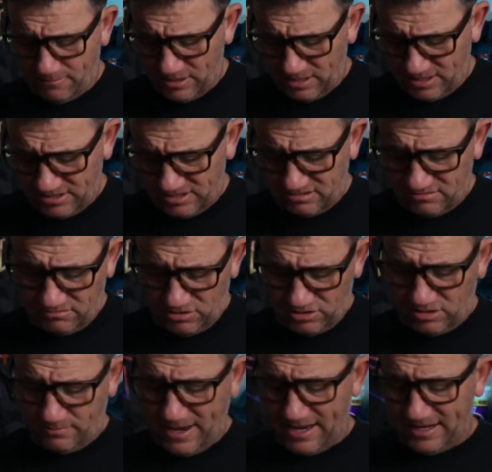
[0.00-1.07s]
It is not
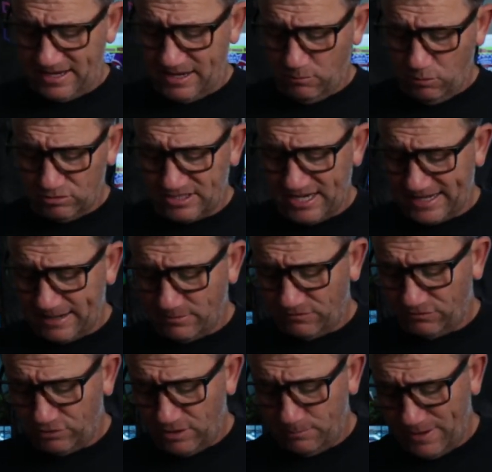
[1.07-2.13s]
too bad. It will take up to
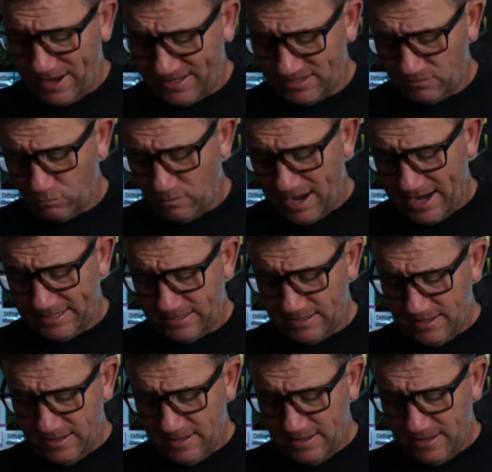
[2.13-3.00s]
3 pounds of weight.